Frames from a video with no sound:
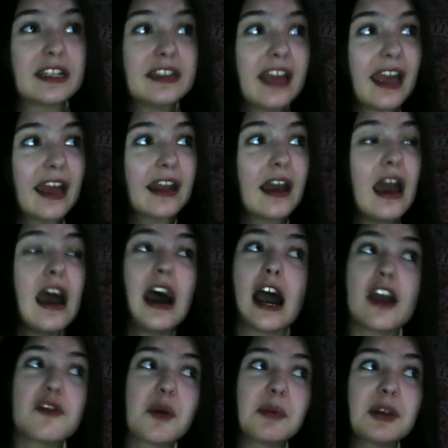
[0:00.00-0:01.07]
And then
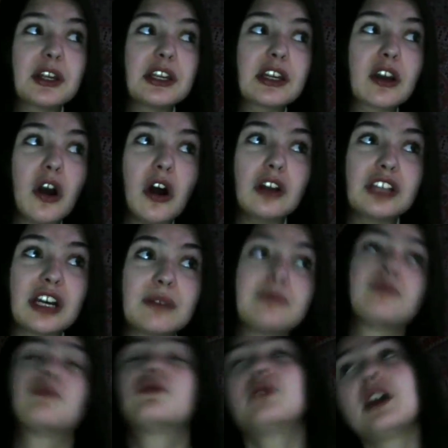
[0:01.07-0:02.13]
I remember getting called
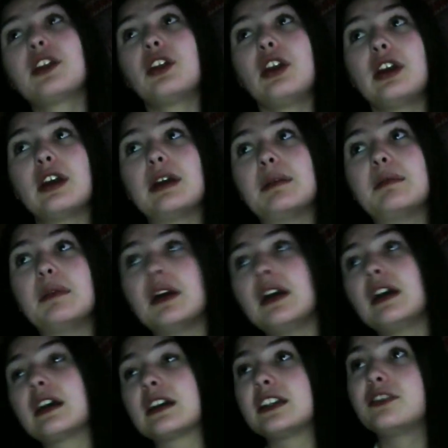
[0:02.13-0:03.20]
up with him,
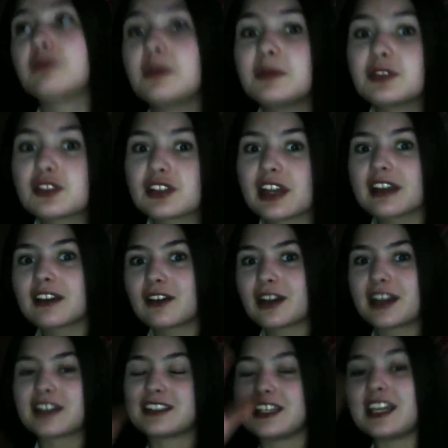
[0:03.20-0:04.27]
and I remember just like,
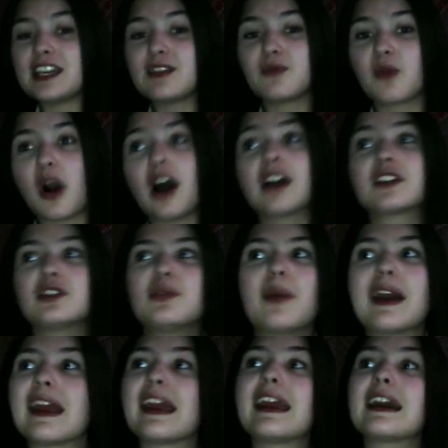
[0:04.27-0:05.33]
okay, because he walked
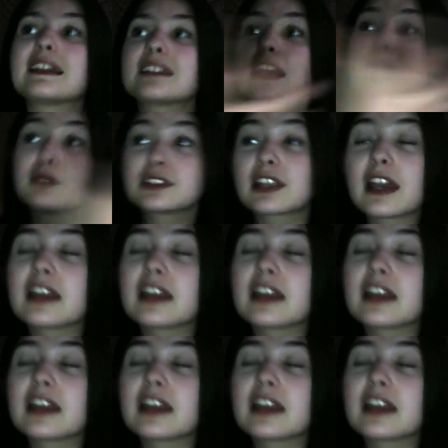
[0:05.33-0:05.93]
away as I was